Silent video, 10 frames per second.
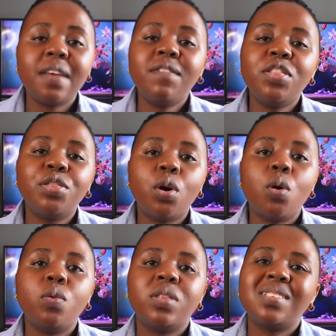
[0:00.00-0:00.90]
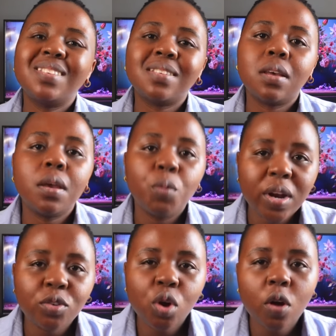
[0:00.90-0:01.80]
Even though this is when
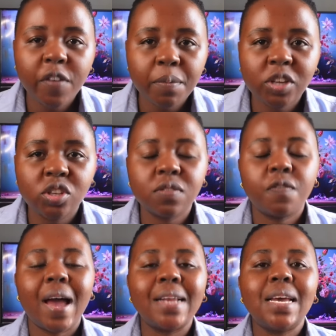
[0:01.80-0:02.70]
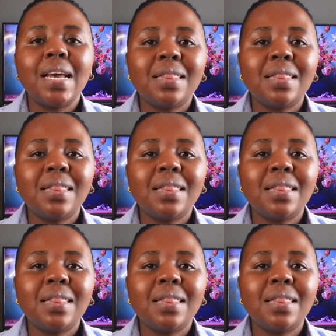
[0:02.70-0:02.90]
you talk of emergency fund,